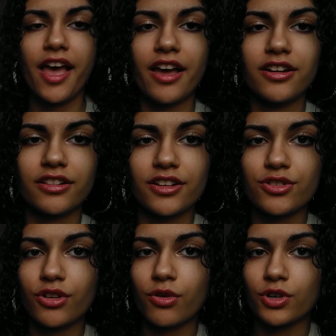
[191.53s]
and
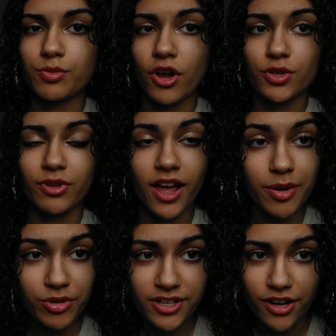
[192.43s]
this corresponds with
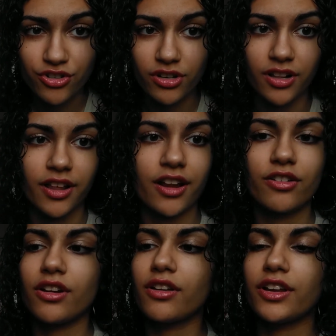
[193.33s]
hypertension, and that
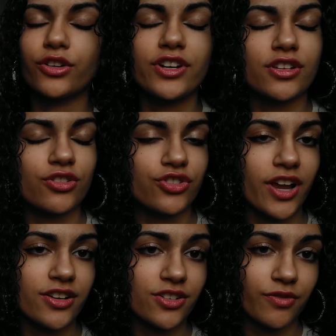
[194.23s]
increases your
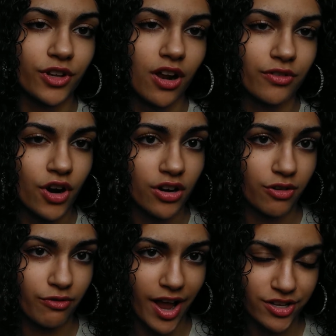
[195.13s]
chances of a lot of
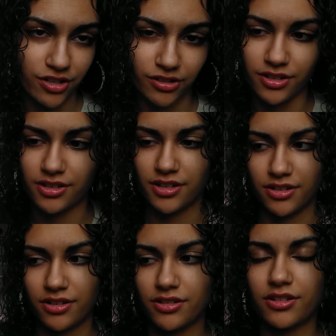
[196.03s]
cardiovascular
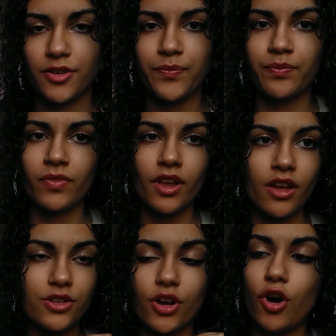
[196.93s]
diseases.
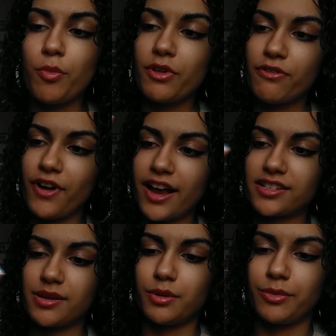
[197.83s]
So I hope the
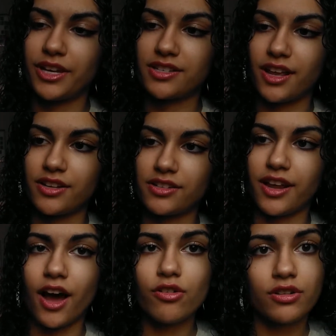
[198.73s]
facts table makes sense
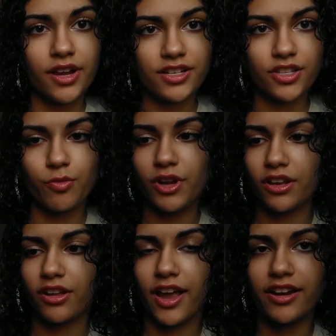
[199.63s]
now. Next thing we
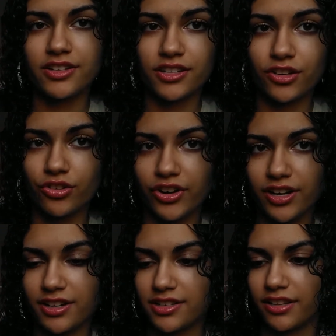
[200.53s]
can look at is the
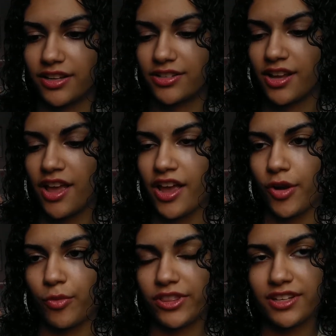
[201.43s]
ingredients list.
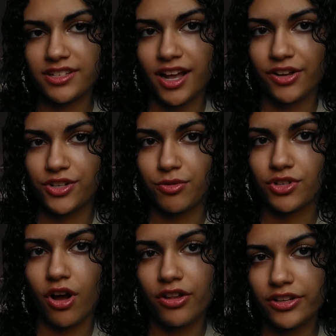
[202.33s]
And what this tells you
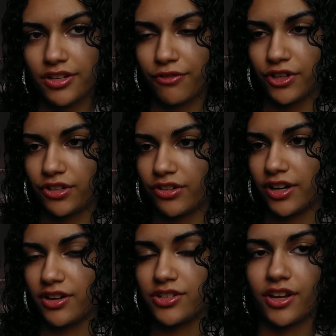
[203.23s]
is all the different
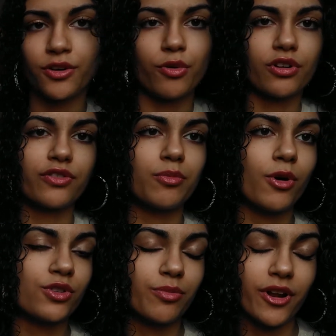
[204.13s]
ingredients in order from
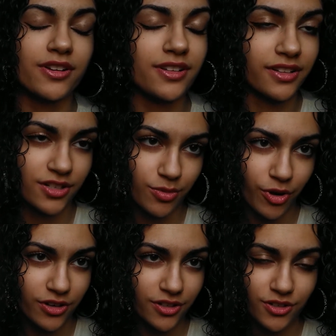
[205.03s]
most abundant to least
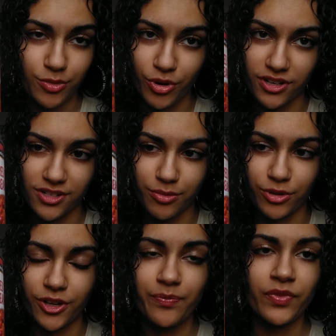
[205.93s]
abundant, to put it
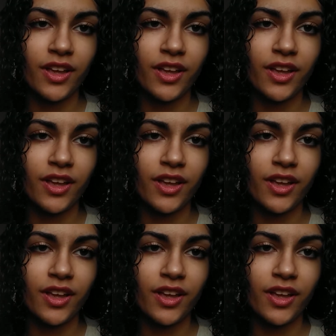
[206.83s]
simply.